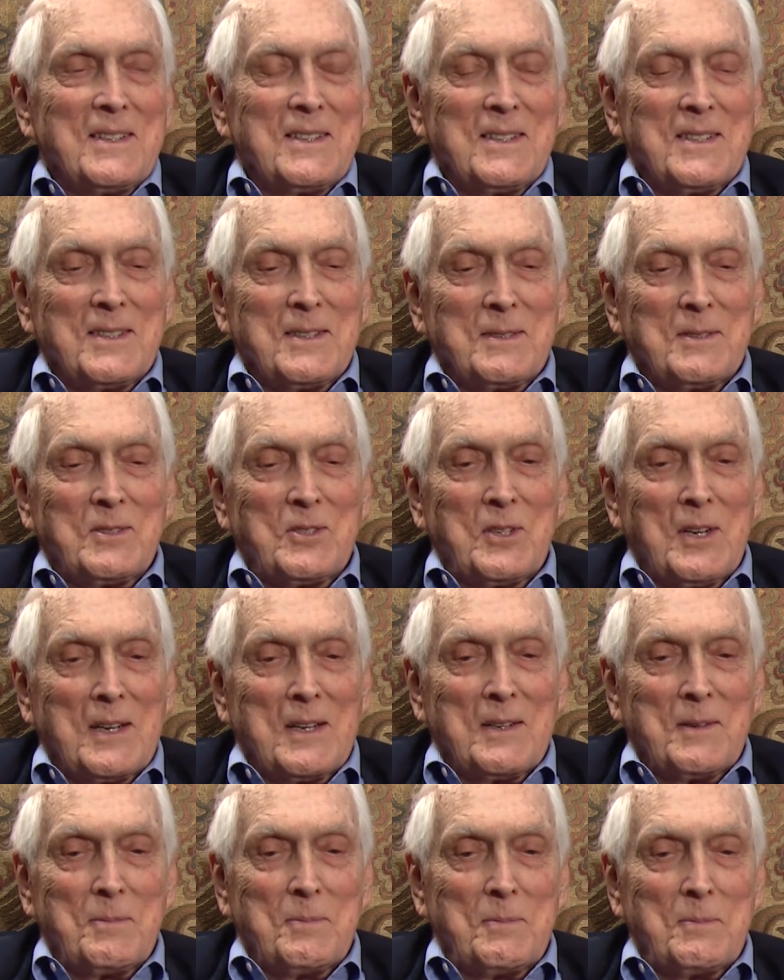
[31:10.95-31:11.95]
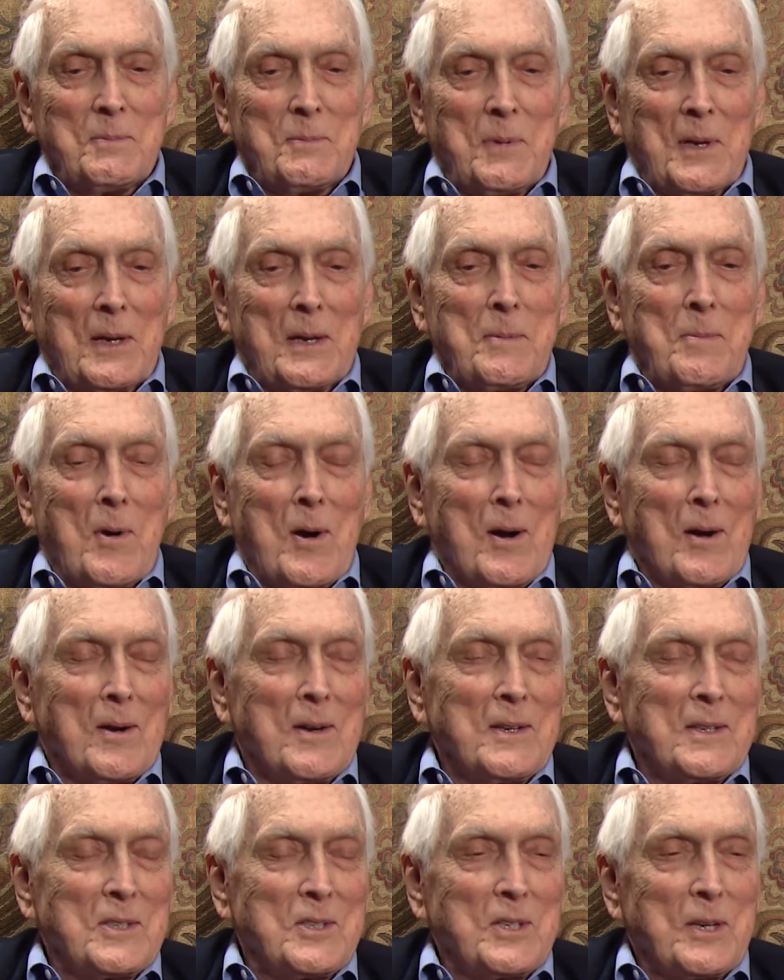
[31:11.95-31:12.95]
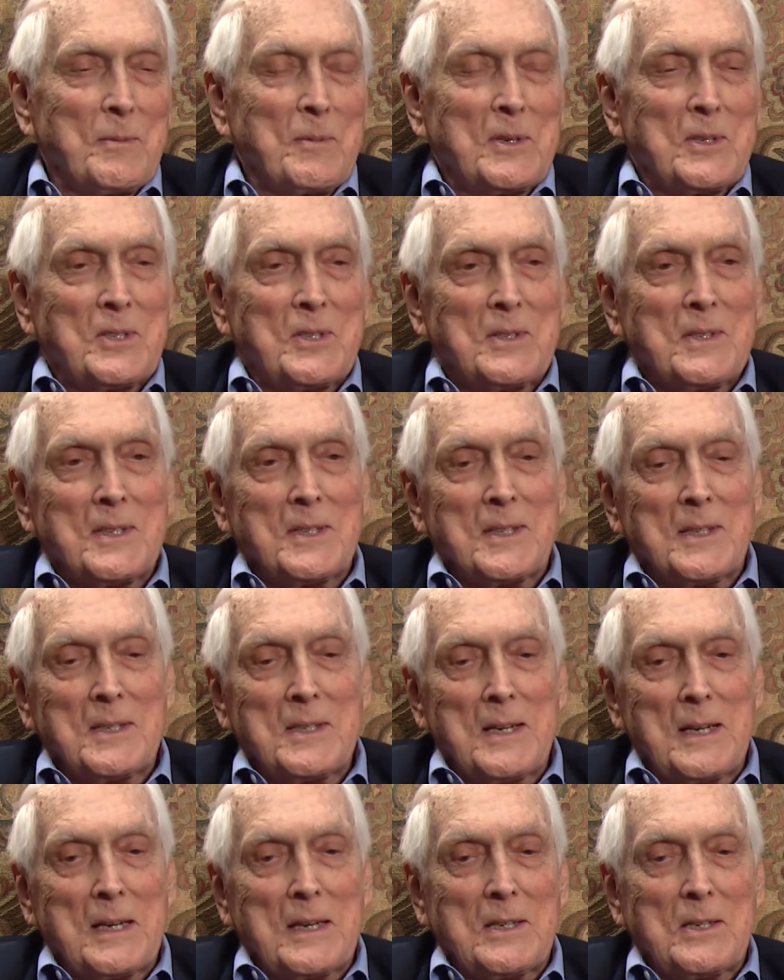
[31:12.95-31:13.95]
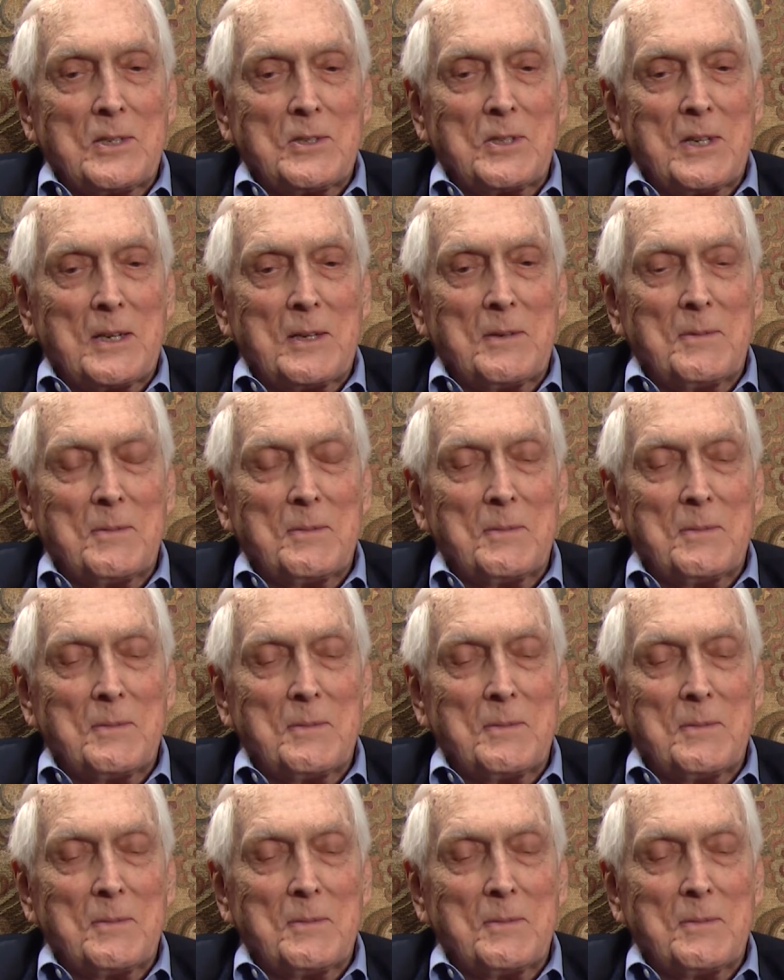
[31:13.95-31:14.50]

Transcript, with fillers: the, Billy Martin and some of the uh, Yankees said